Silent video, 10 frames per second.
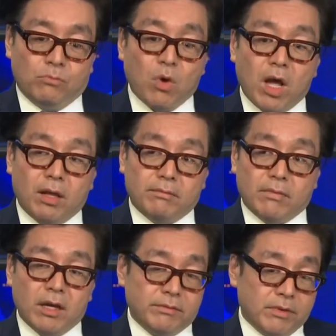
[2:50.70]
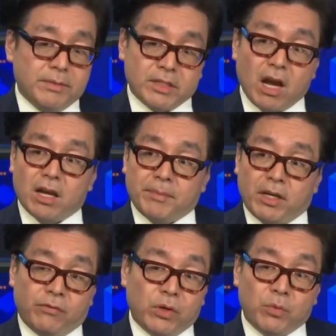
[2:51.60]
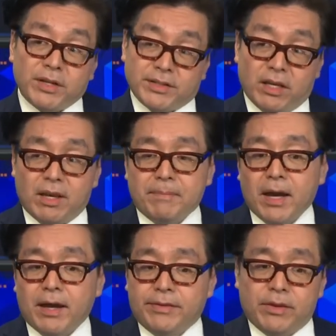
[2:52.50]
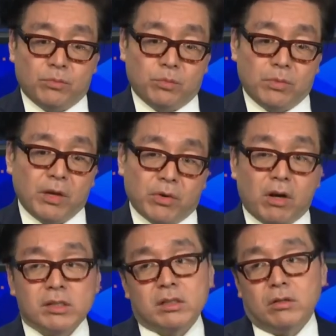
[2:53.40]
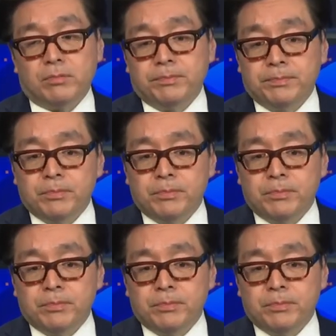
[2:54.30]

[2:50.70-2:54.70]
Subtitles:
Well, and Scott, if we went down that path, then it would also